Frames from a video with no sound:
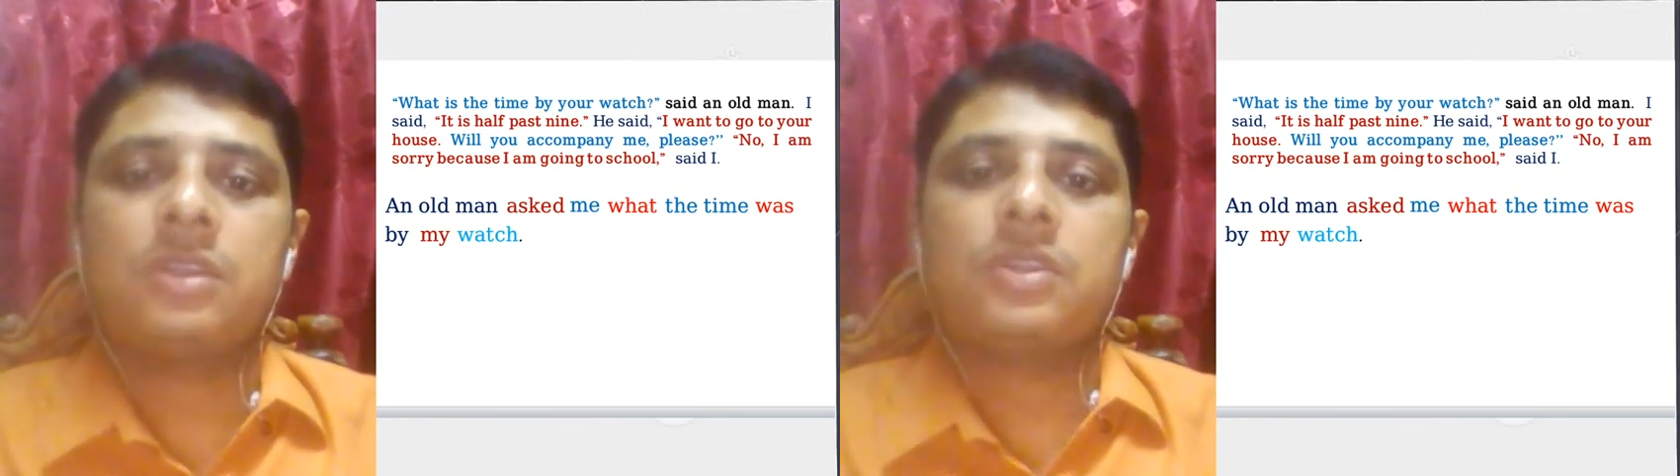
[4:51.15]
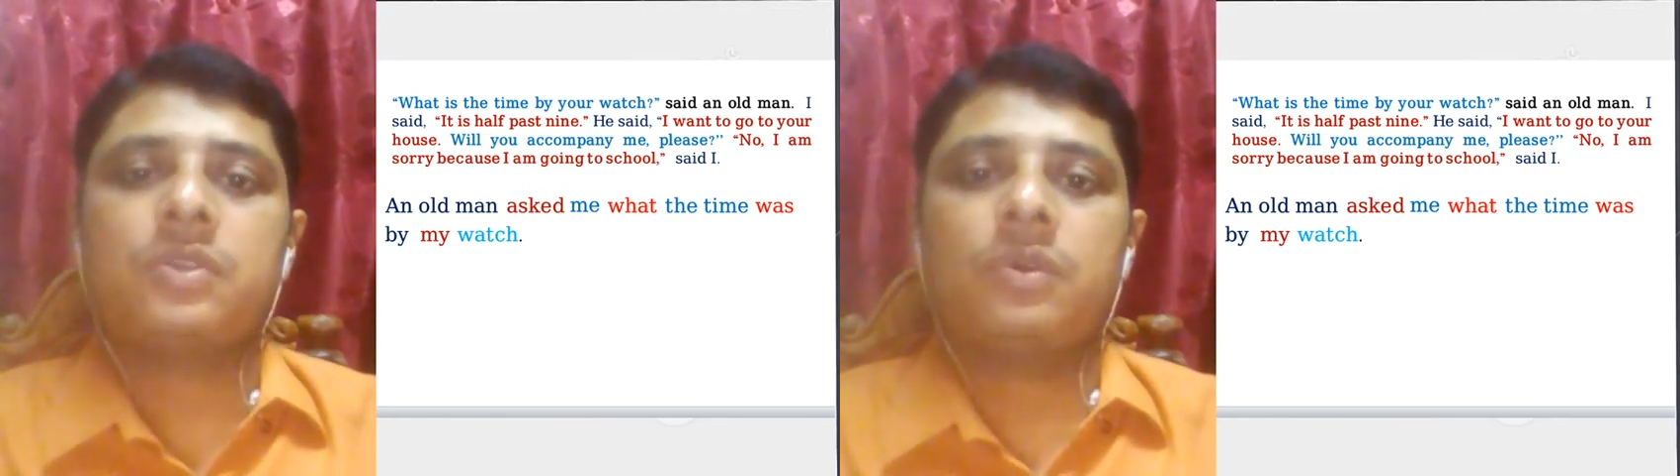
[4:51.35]

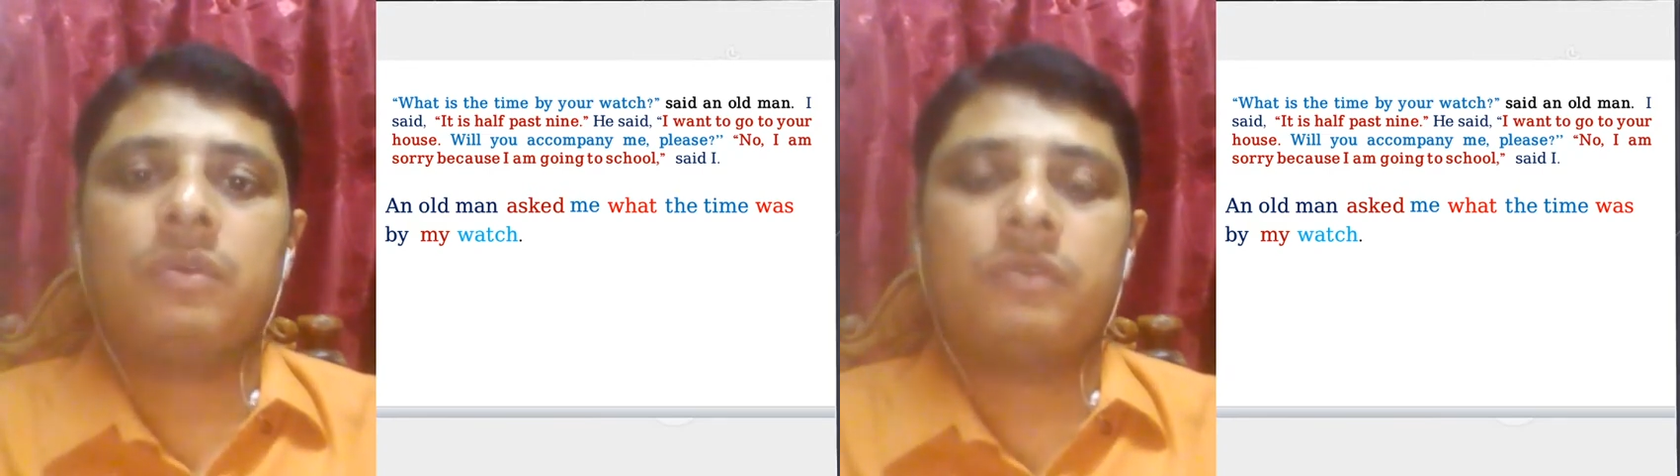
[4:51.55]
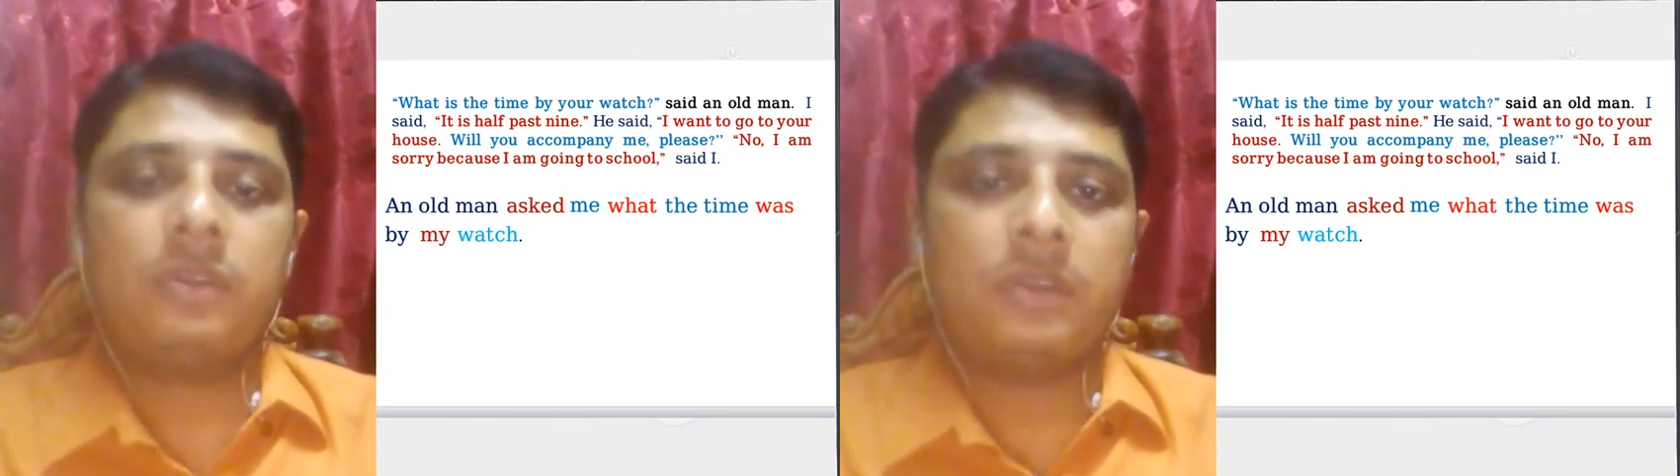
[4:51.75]

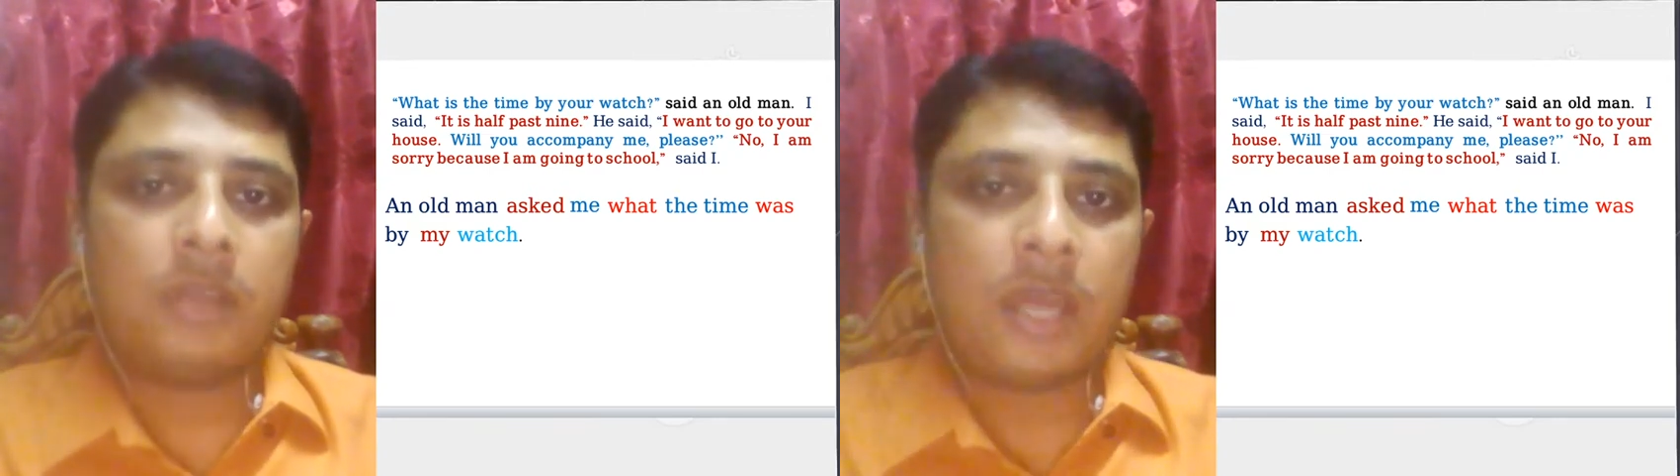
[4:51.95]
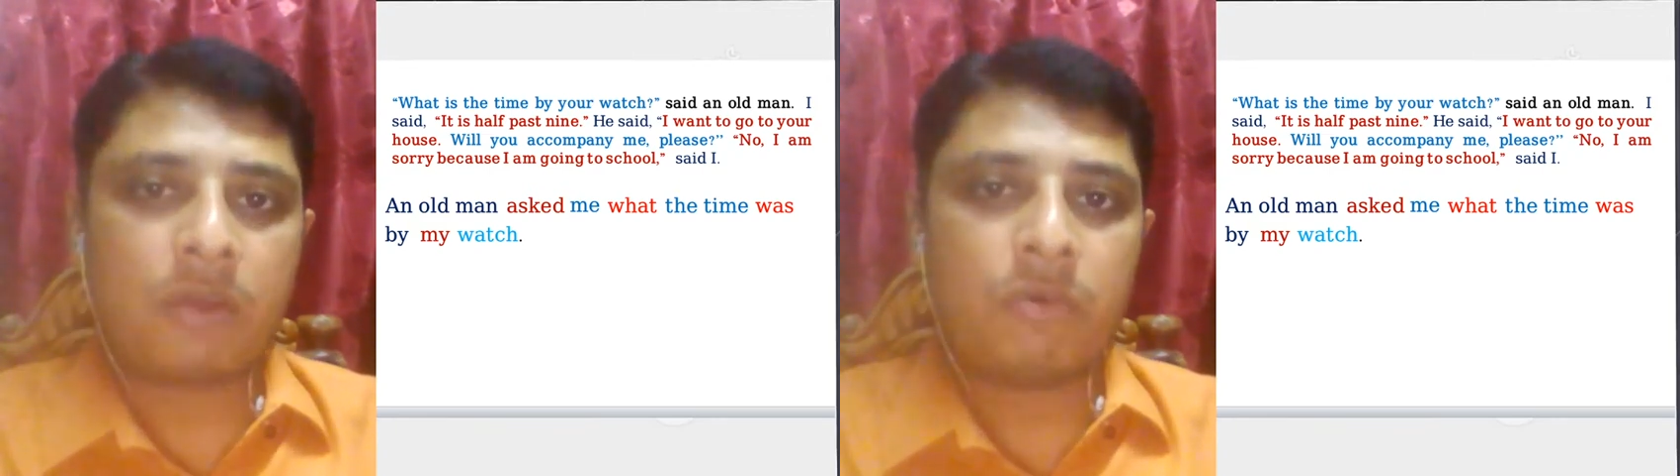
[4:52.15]
So
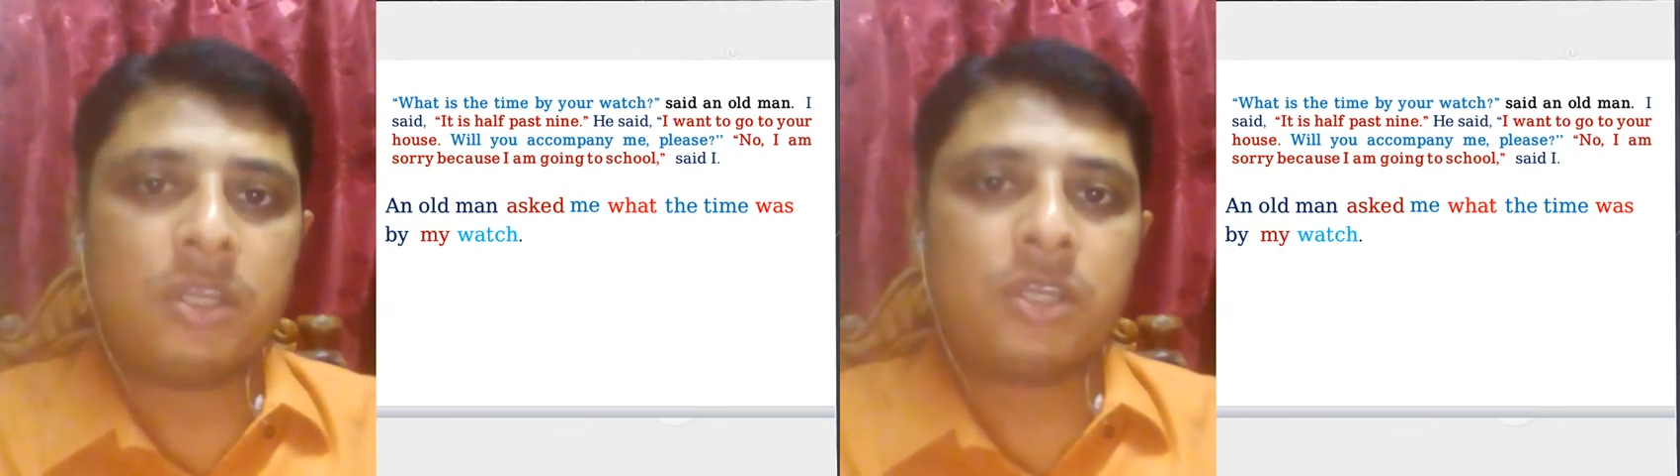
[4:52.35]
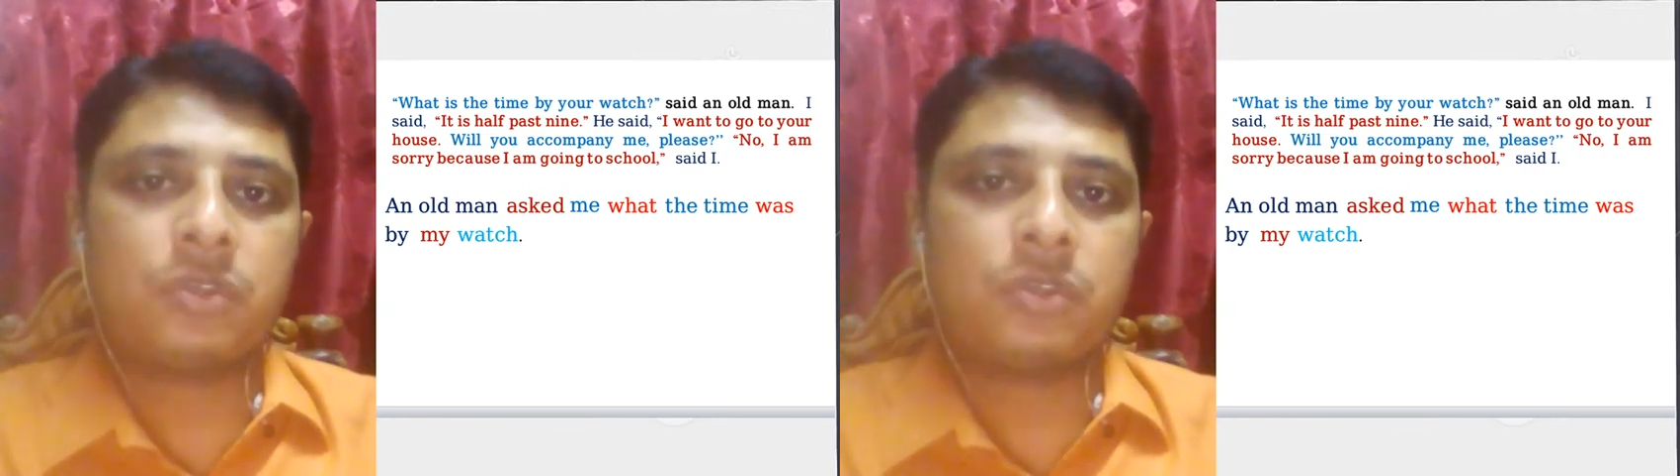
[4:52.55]
according